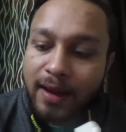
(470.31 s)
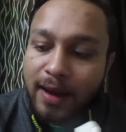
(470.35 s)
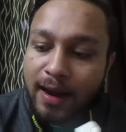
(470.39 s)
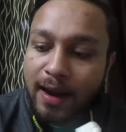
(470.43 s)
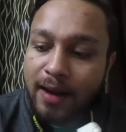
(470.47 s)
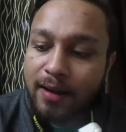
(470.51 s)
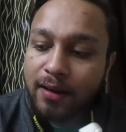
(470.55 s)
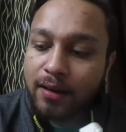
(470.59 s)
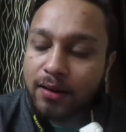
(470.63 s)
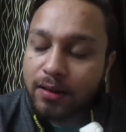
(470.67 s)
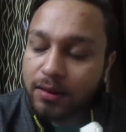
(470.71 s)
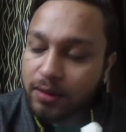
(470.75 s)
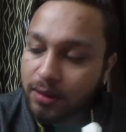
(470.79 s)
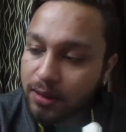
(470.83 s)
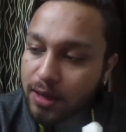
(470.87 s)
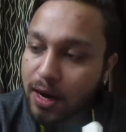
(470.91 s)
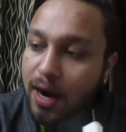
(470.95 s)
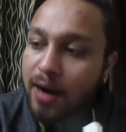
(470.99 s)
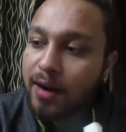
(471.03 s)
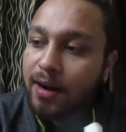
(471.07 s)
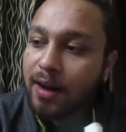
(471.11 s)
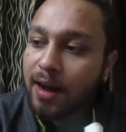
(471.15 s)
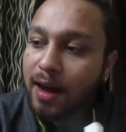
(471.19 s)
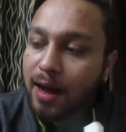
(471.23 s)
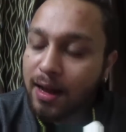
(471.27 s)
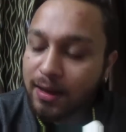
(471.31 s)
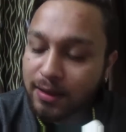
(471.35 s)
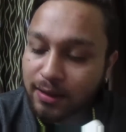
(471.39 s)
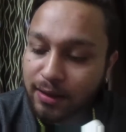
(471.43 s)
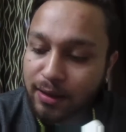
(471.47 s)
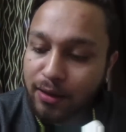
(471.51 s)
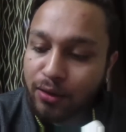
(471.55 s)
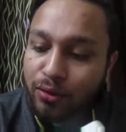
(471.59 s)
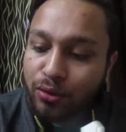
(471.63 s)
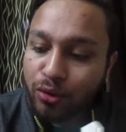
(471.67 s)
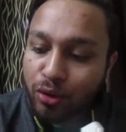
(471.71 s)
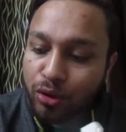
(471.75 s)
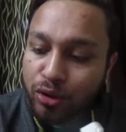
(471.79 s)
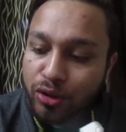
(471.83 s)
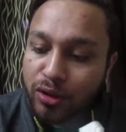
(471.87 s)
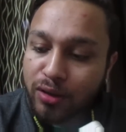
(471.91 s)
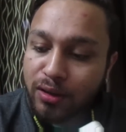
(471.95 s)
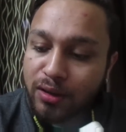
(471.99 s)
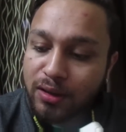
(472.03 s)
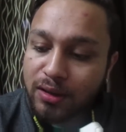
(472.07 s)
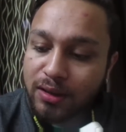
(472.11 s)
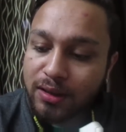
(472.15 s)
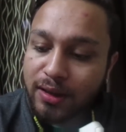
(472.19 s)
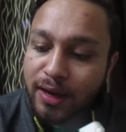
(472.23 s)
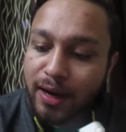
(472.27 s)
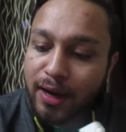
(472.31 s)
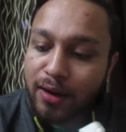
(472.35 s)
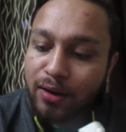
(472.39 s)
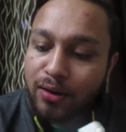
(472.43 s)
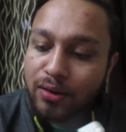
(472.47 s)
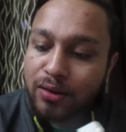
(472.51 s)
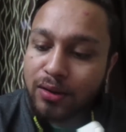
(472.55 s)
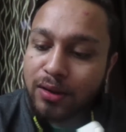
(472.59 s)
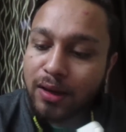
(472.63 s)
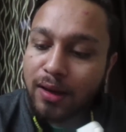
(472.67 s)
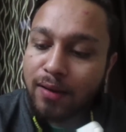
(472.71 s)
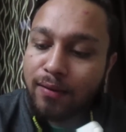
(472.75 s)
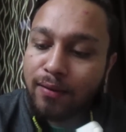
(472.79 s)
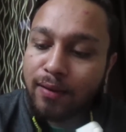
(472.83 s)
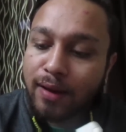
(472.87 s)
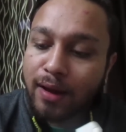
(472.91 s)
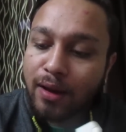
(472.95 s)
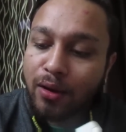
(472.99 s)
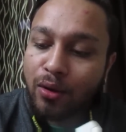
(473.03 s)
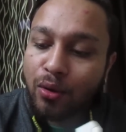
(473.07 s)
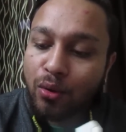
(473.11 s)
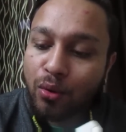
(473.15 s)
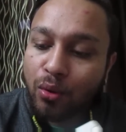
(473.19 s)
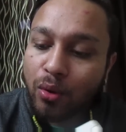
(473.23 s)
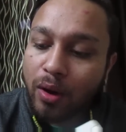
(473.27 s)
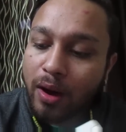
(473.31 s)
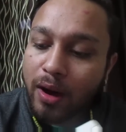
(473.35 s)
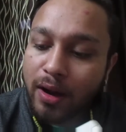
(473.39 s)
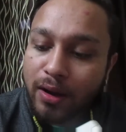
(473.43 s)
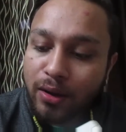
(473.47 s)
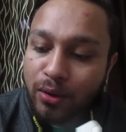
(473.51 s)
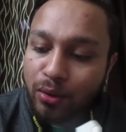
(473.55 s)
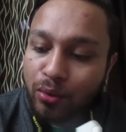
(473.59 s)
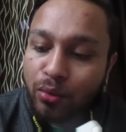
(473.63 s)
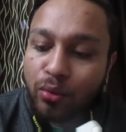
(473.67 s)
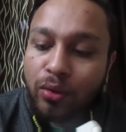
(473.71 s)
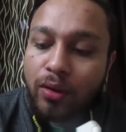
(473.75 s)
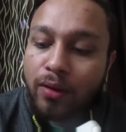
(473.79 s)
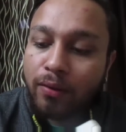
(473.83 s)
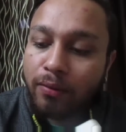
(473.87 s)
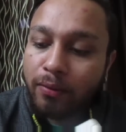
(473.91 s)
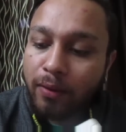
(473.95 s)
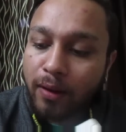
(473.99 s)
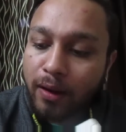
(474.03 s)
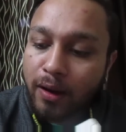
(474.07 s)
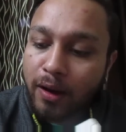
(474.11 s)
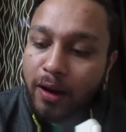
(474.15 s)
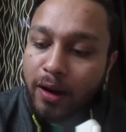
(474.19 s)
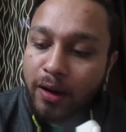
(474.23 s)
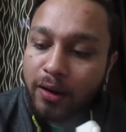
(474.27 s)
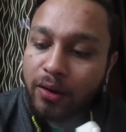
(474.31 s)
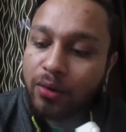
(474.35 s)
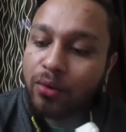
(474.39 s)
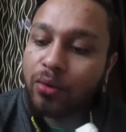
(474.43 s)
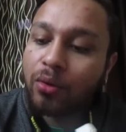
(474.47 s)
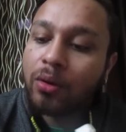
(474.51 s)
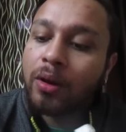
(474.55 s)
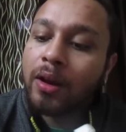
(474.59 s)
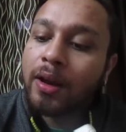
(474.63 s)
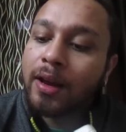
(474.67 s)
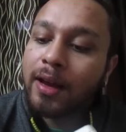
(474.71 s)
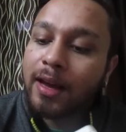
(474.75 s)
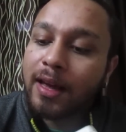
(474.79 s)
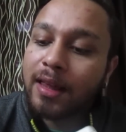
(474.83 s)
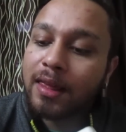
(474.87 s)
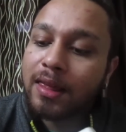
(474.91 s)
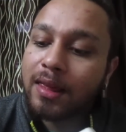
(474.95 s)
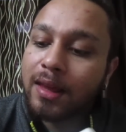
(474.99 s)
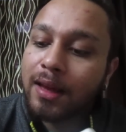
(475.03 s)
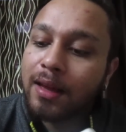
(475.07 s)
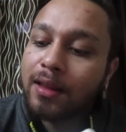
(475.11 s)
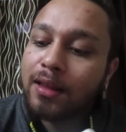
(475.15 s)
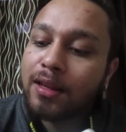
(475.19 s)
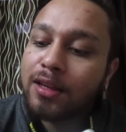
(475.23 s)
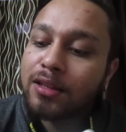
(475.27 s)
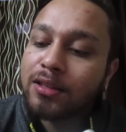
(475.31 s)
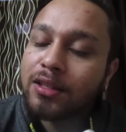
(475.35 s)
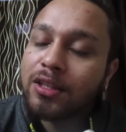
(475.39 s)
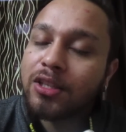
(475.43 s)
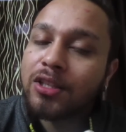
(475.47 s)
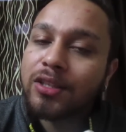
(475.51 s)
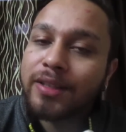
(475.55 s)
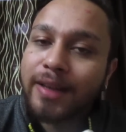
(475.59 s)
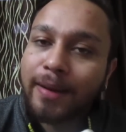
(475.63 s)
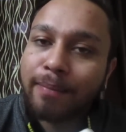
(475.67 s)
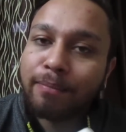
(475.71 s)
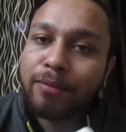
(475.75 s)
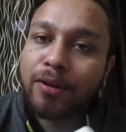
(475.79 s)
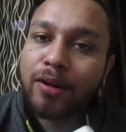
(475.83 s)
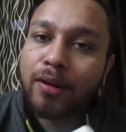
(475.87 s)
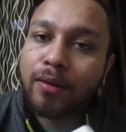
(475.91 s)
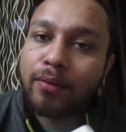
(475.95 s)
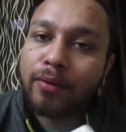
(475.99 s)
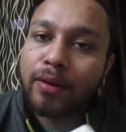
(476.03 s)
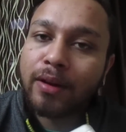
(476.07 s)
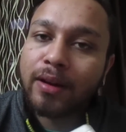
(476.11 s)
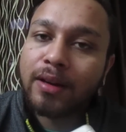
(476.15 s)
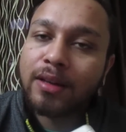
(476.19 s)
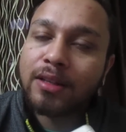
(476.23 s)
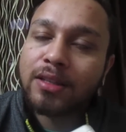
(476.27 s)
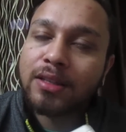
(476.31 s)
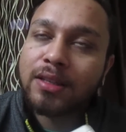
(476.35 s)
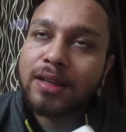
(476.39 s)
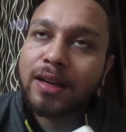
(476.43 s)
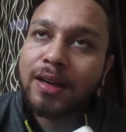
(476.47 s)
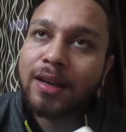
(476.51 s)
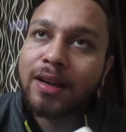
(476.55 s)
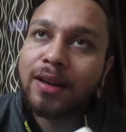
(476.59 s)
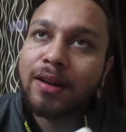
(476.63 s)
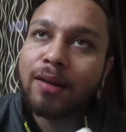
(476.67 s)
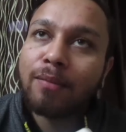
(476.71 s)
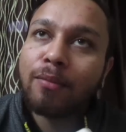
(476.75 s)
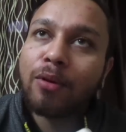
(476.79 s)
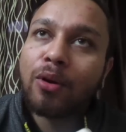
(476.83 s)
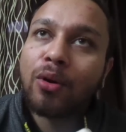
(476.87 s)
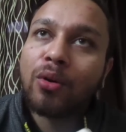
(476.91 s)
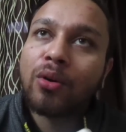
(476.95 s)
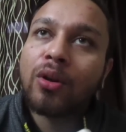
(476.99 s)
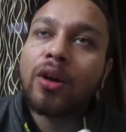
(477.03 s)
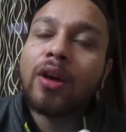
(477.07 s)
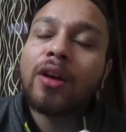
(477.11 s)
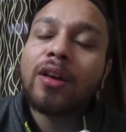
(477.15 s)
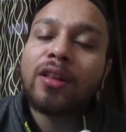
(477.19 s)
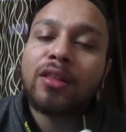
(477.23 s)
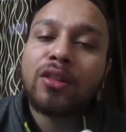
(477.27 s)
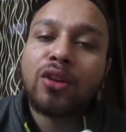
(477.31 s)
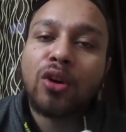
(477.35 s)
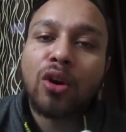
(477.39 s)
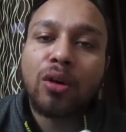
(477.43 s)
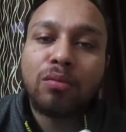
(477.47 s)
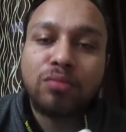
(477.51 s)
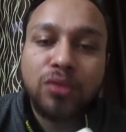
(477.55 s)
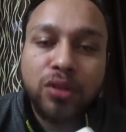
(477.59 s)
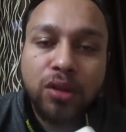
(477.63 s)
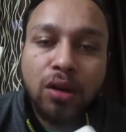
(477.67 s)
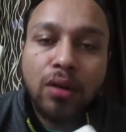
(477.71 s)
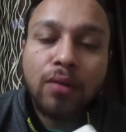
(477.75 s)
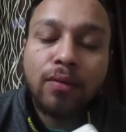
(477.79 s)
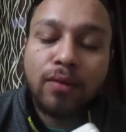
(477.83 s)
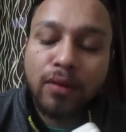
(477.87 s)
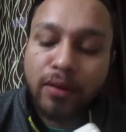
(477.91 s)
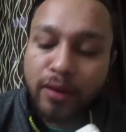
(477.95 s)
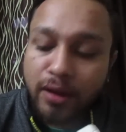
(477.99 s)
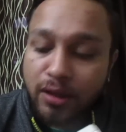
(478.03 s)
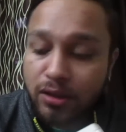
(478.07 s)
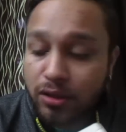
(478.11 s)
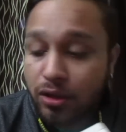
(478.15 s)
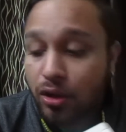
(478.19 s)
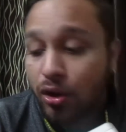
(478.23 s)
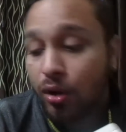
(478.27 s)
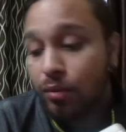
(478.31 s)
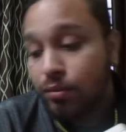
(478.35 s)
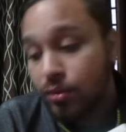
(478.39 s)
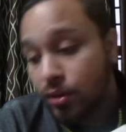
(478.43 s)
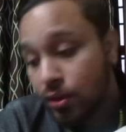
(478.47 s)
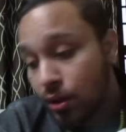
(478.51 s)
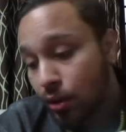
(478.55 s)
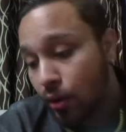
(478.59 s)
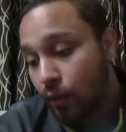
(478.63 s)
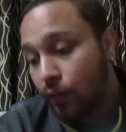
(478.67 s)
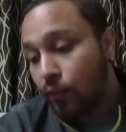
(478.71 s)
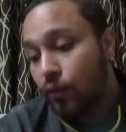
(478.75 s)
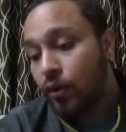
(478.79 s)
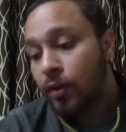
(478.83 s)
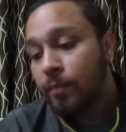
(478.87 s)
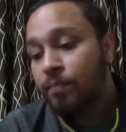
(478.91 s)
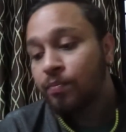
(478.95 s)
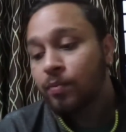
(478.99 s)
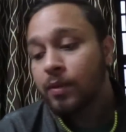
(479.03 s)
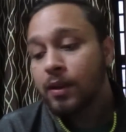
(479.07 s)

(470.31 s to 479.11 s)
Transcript: and start asking question inside yourself like who are you who the fuck are you and then there's this chapter where he's telling about the observer is the observed